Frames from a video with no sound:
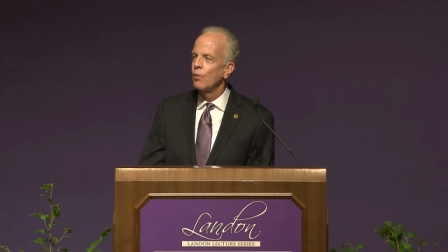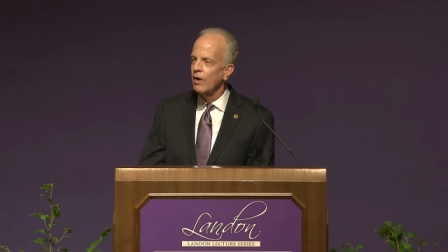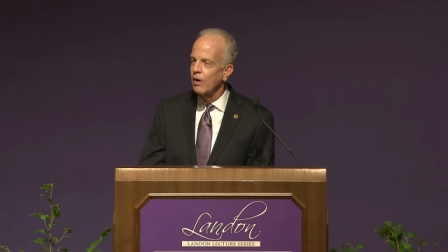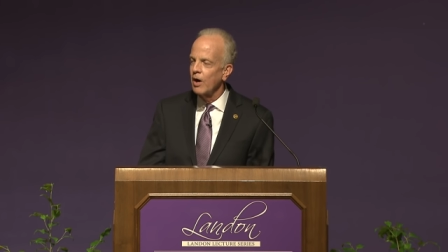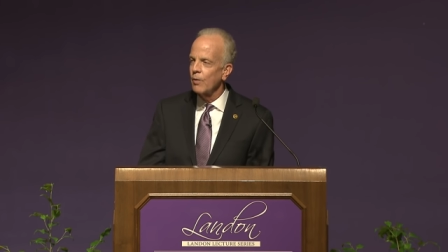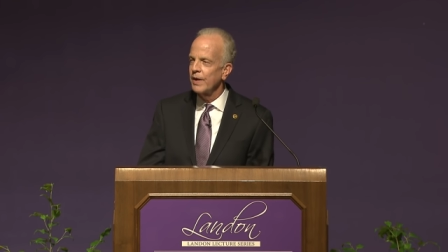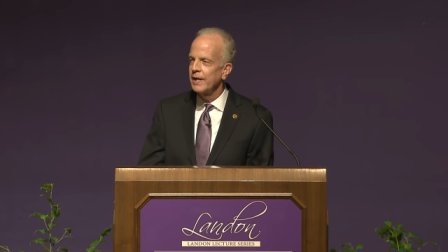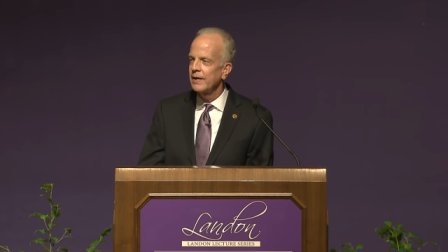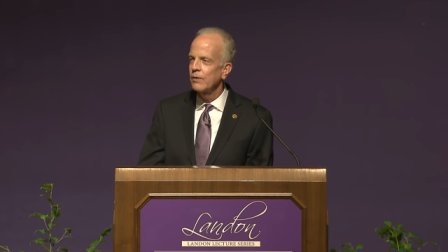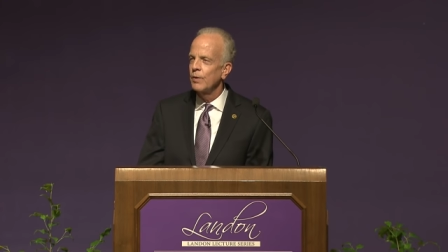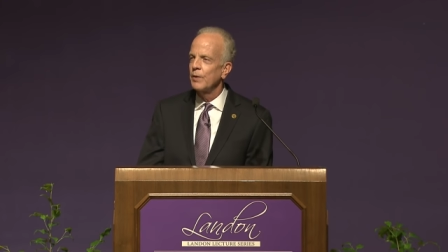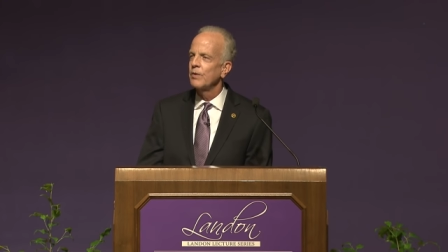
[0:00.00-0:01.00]
Where are we?
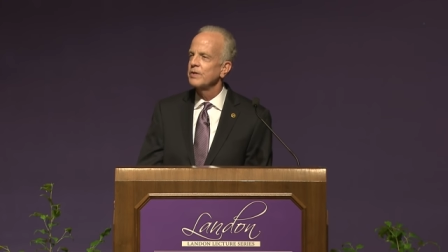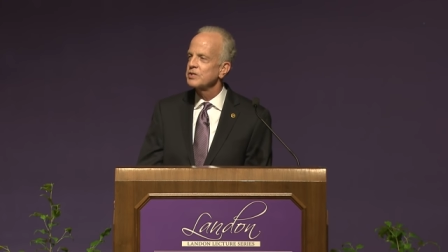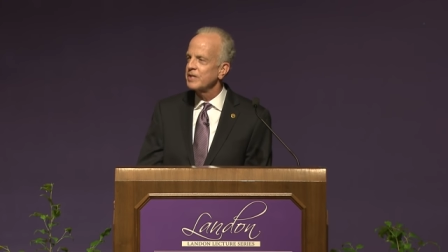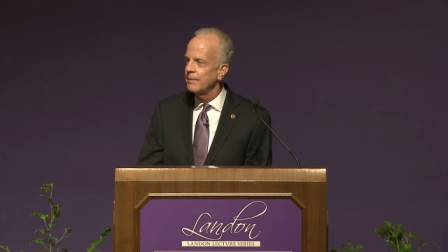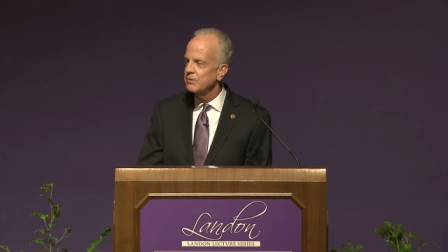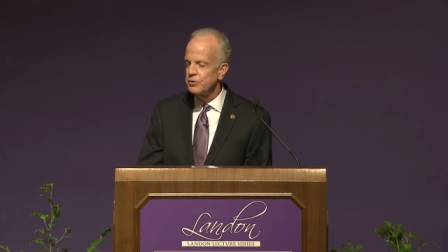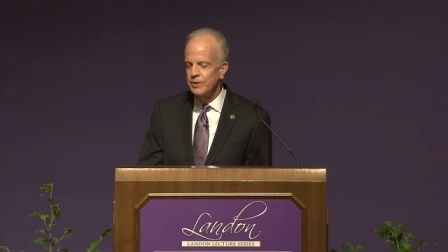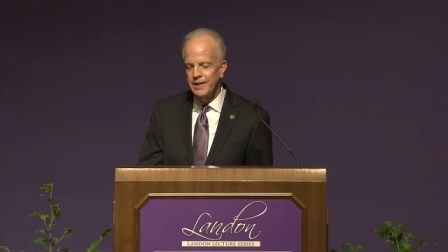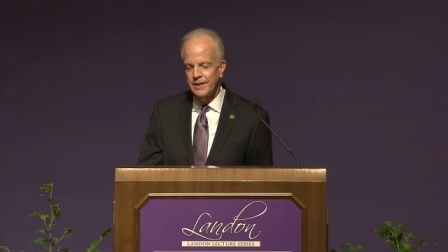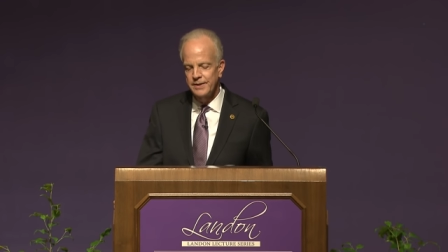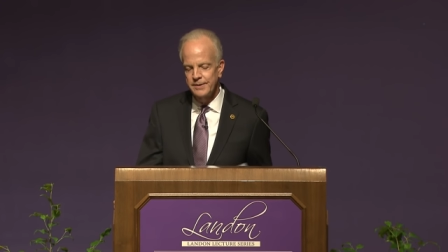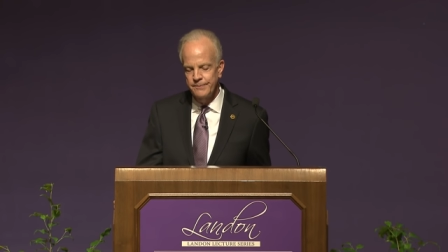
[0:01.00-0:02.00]
When will this come to an
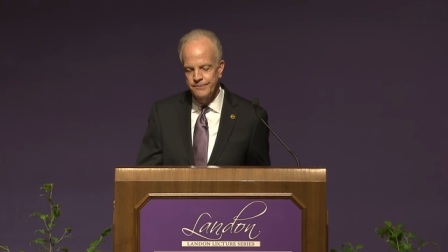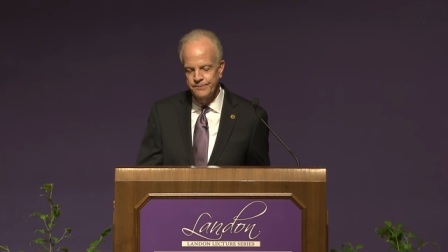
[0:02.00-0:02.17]
end?